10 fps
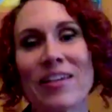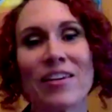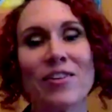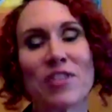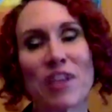And
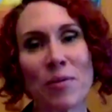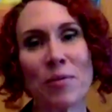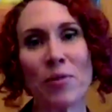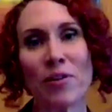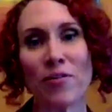can you tell
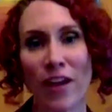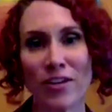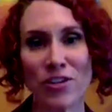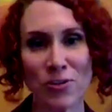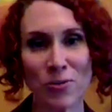people where to
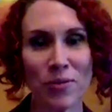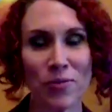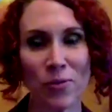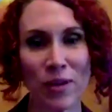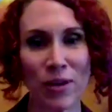find you
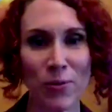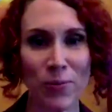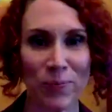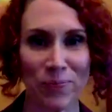before we go?